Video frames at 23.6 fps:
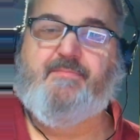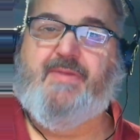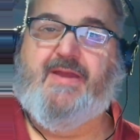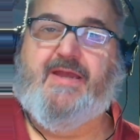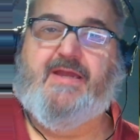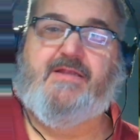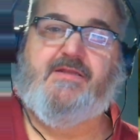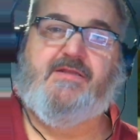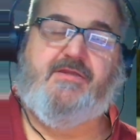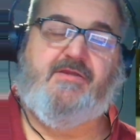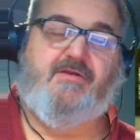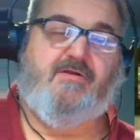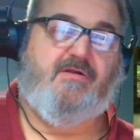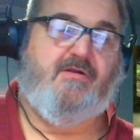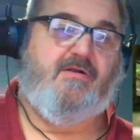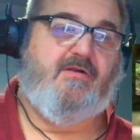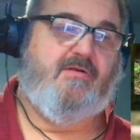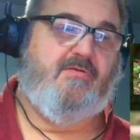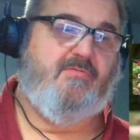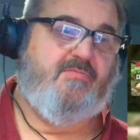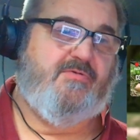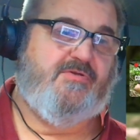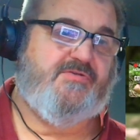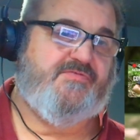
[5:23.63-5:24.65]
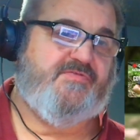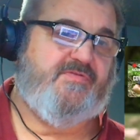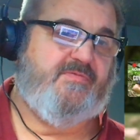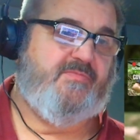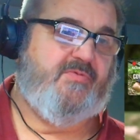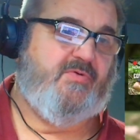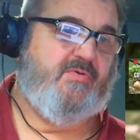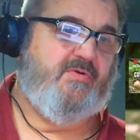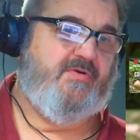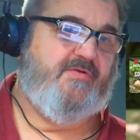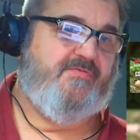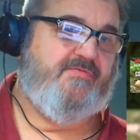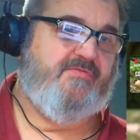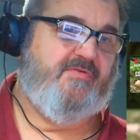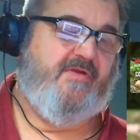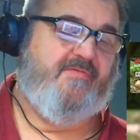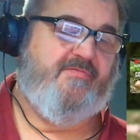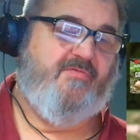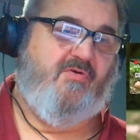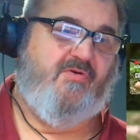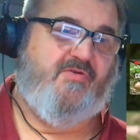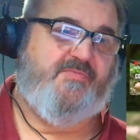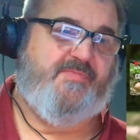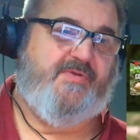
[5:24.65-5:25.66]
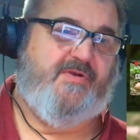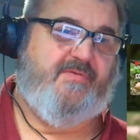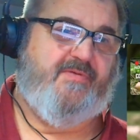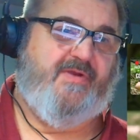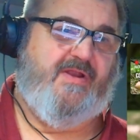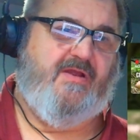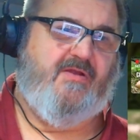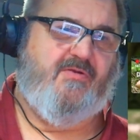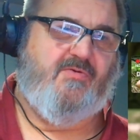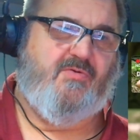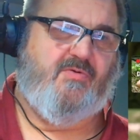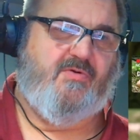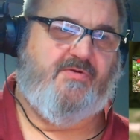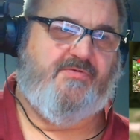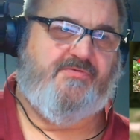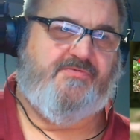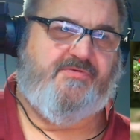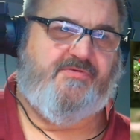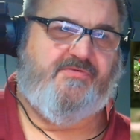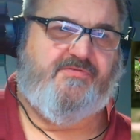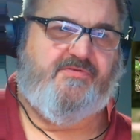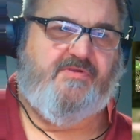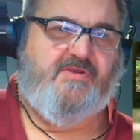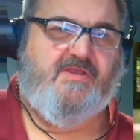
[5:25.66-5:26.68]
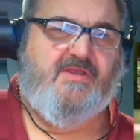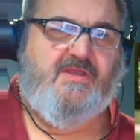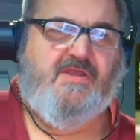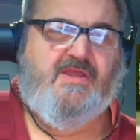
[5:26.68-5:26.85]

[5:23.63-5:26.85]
badly hurt was from horses. So I've always been around horses.